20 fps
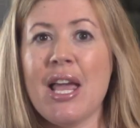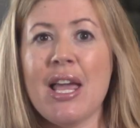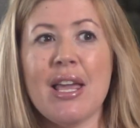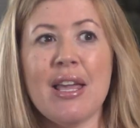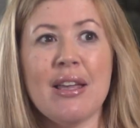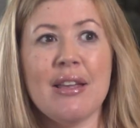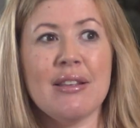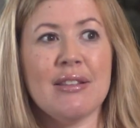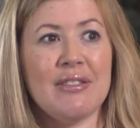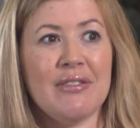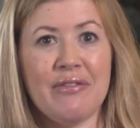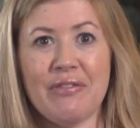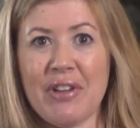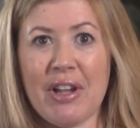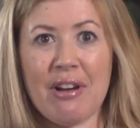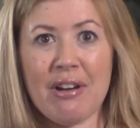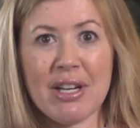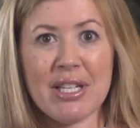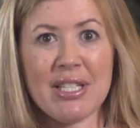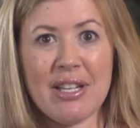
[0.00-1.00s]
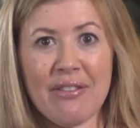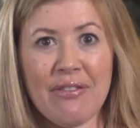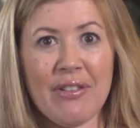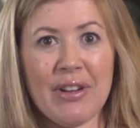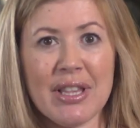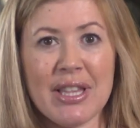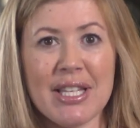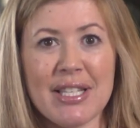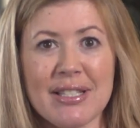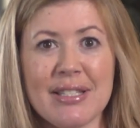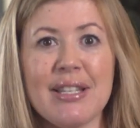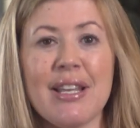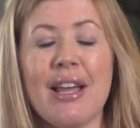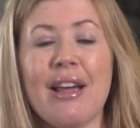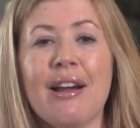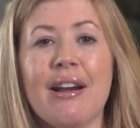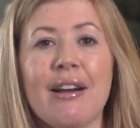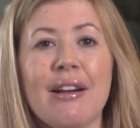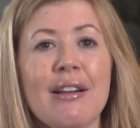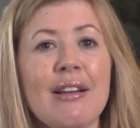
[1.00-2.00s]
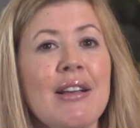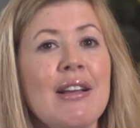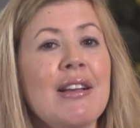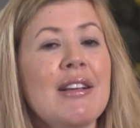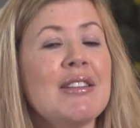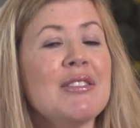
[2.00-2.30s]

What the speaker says: is very different this year.